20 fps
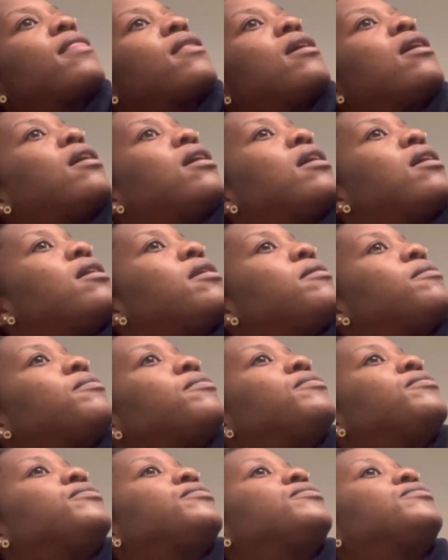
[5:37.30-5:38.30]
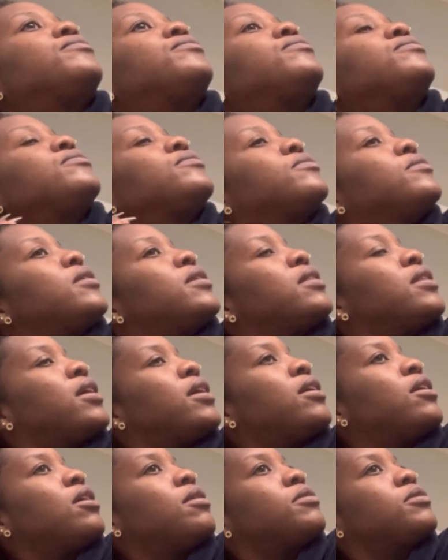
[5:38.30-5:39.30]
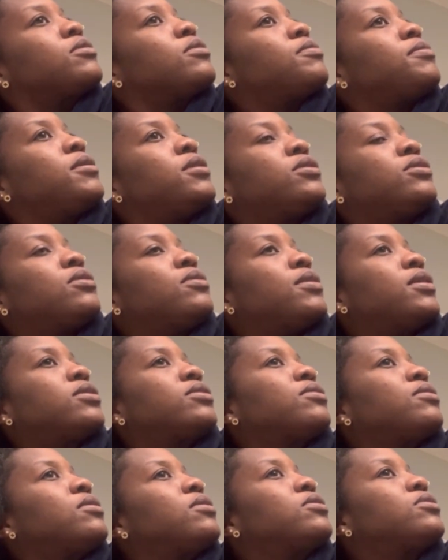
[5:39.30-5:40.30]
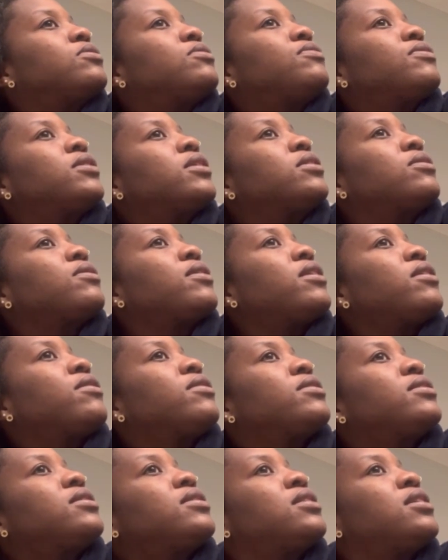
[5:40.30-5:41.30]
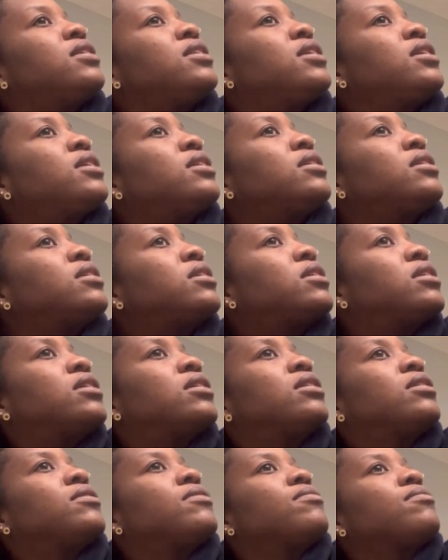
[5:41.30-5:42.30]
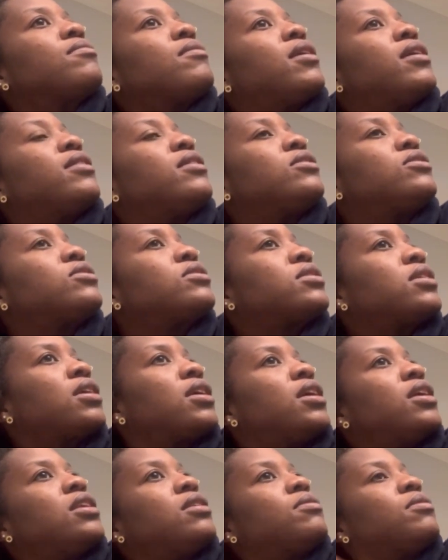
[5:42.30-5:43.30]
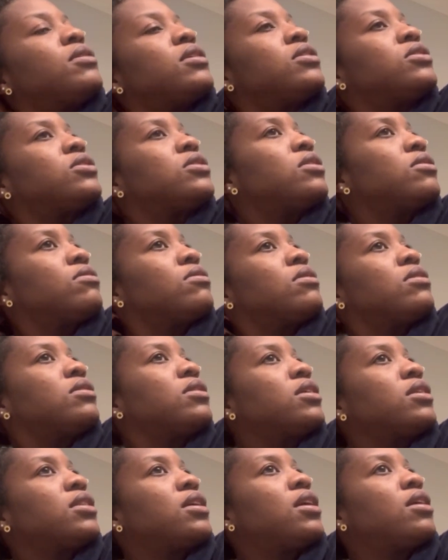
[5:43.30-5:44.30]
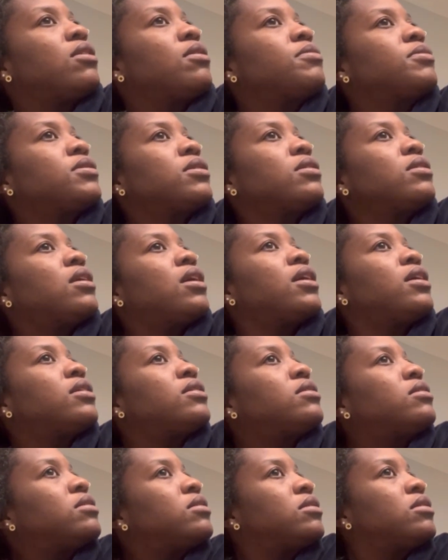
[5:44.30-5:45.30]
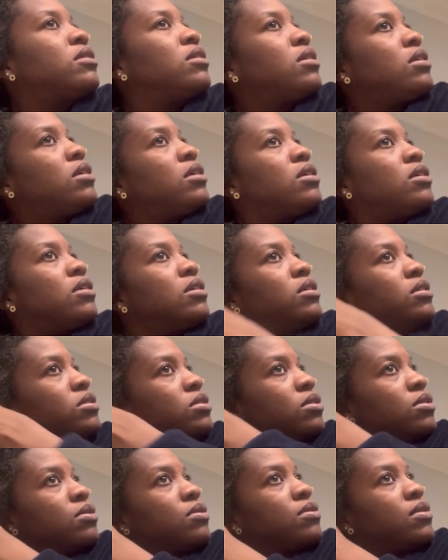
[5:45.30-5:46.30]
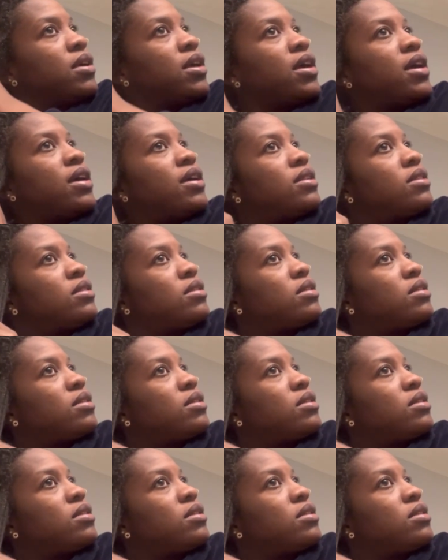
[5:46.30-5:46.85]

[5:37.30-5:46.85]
And that helps with PCOS girls who feel like their hair is thinning, and then just like anyone in general, like that helps a lot. So that,